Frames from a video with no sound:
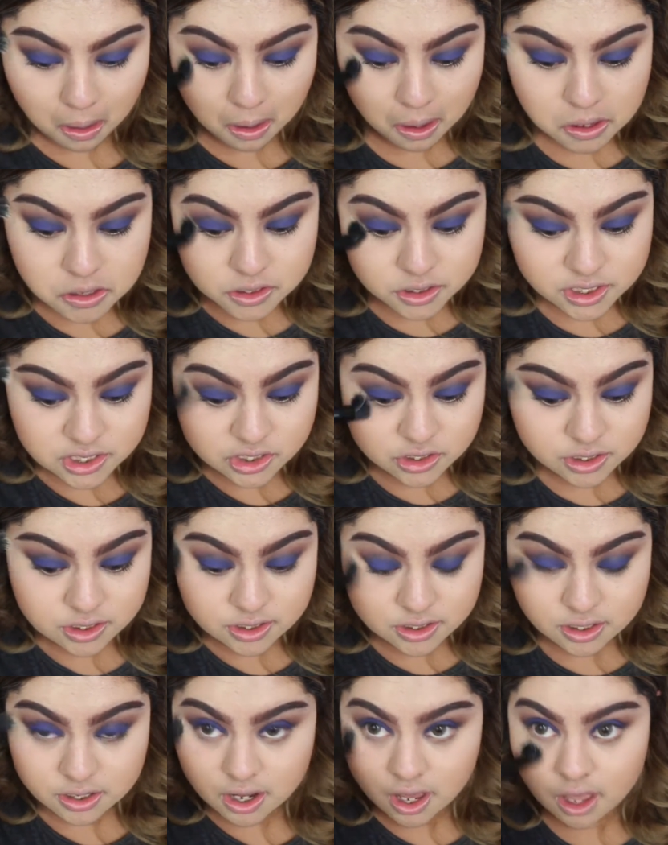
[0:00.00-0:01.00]
This is
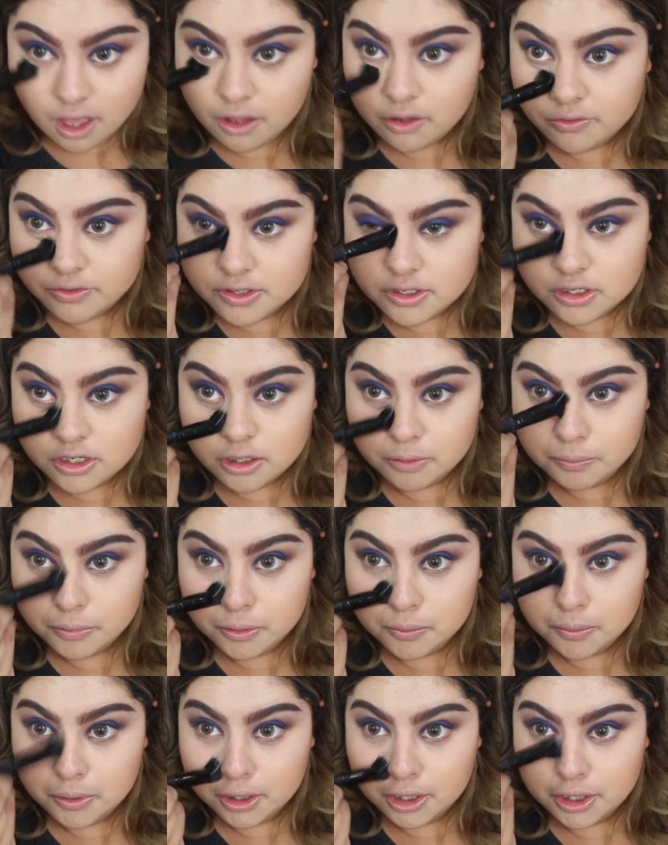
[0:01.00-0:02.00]
just an e.l.f.
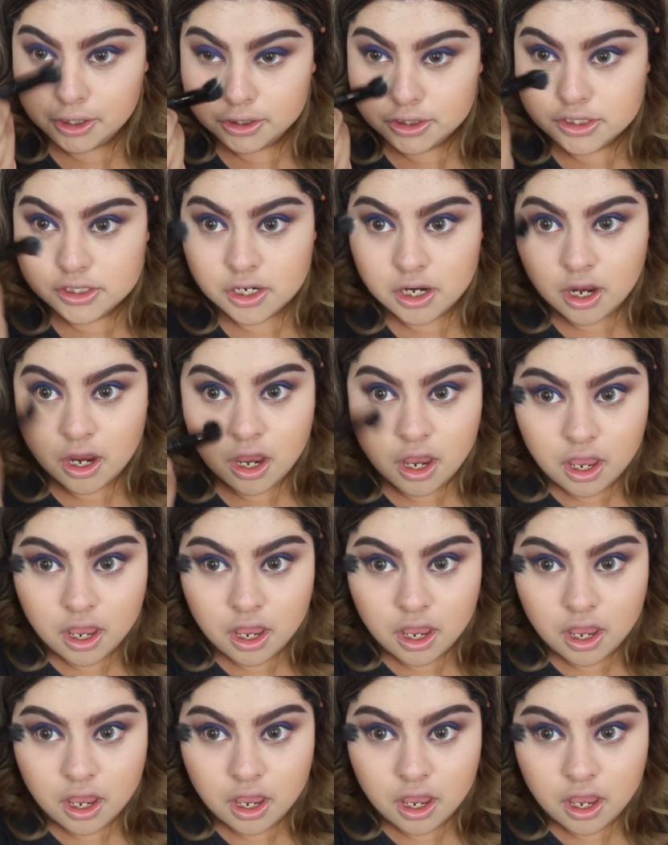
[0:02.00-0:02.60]
stipple brush.